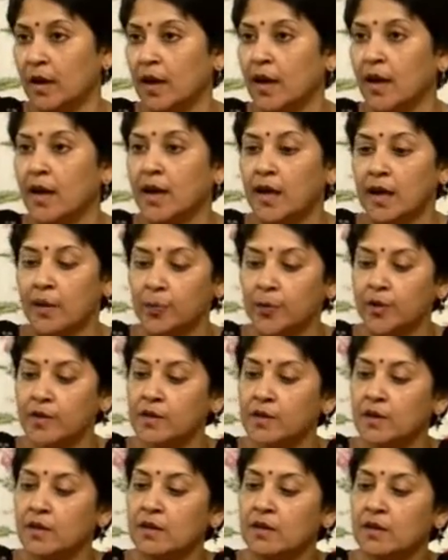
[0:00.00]

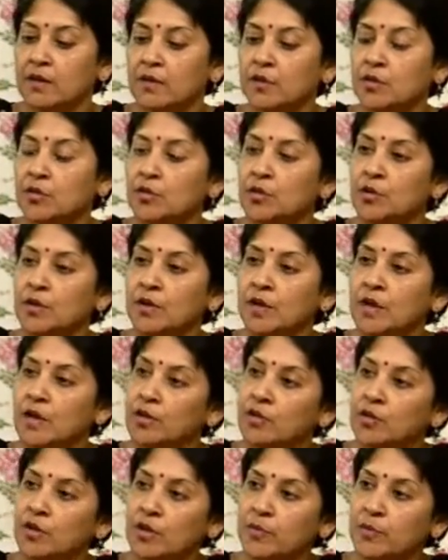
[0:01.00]
Epigenetic control need
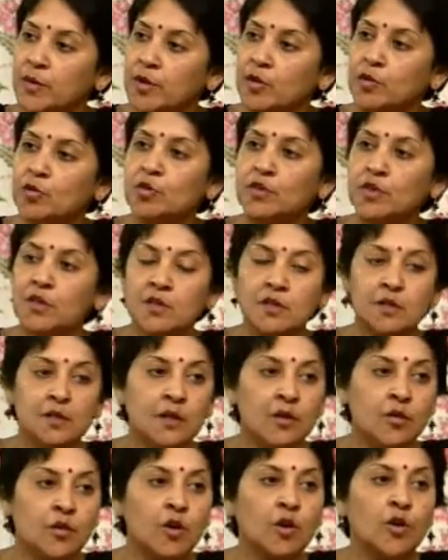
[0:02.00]
not be
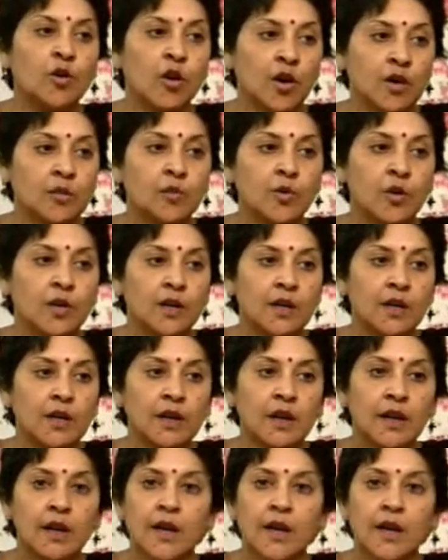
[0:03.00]
nutritional or hormonal.